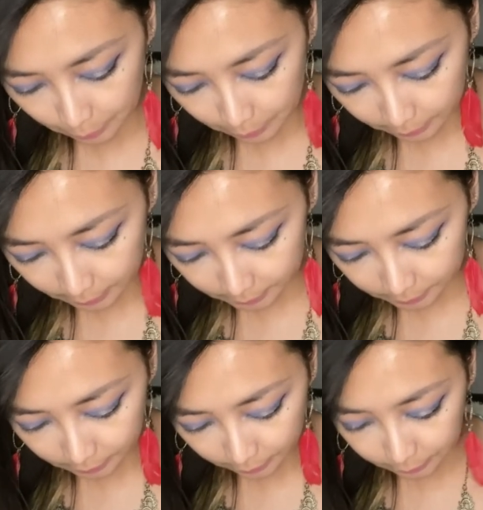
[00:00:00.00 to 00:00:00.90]
let's
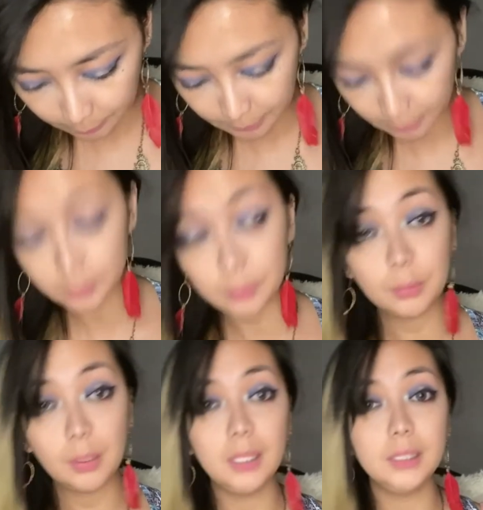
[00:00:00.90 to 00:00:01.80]
start with the two
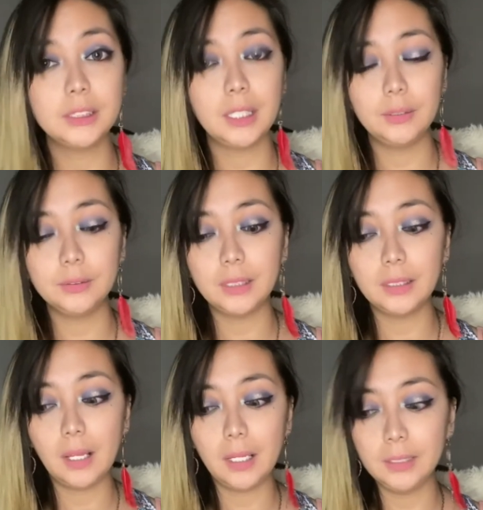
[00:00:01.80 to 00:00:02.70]
eyeshadows that
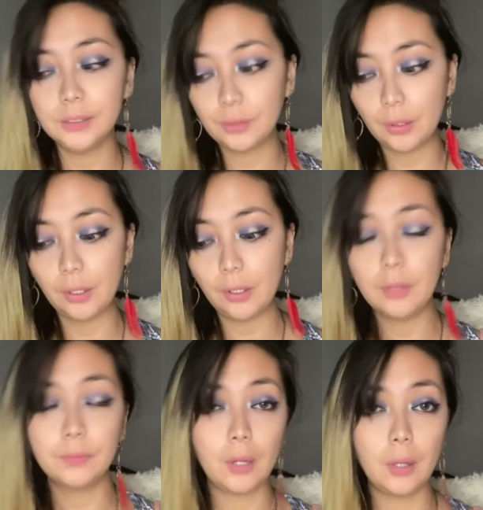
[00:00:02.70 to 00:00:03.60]
I saw
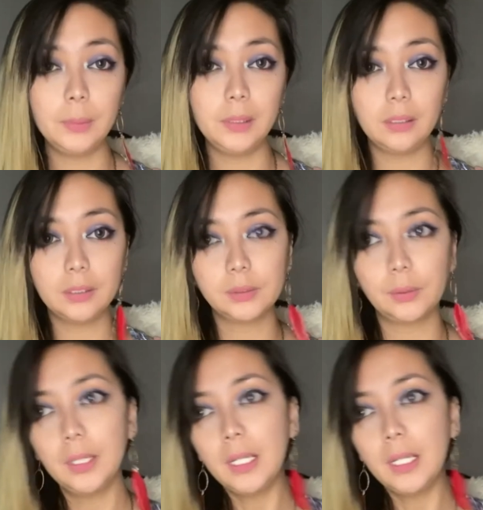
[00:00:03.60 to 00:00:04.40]
from the dollar store.